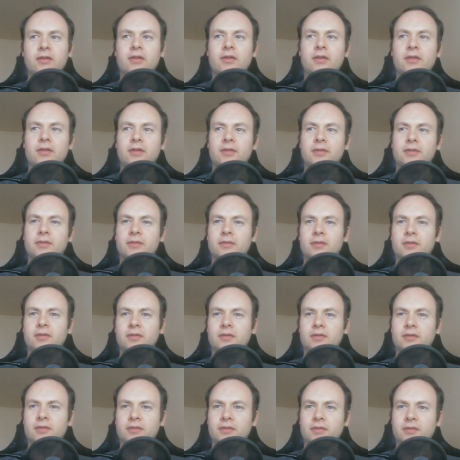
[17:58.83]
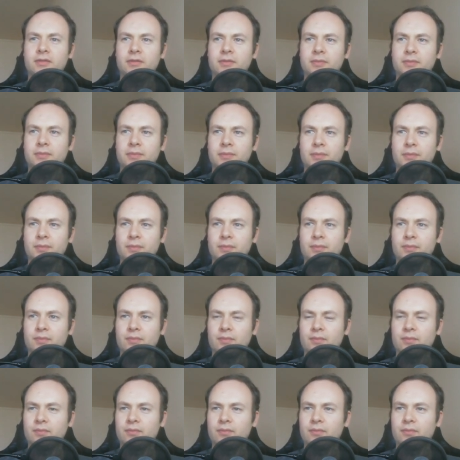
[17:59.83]

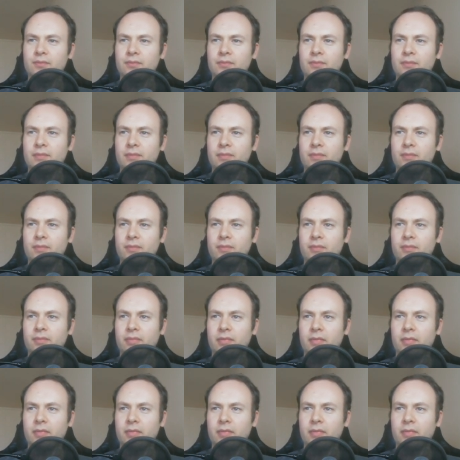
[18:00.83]
Nobody speaks.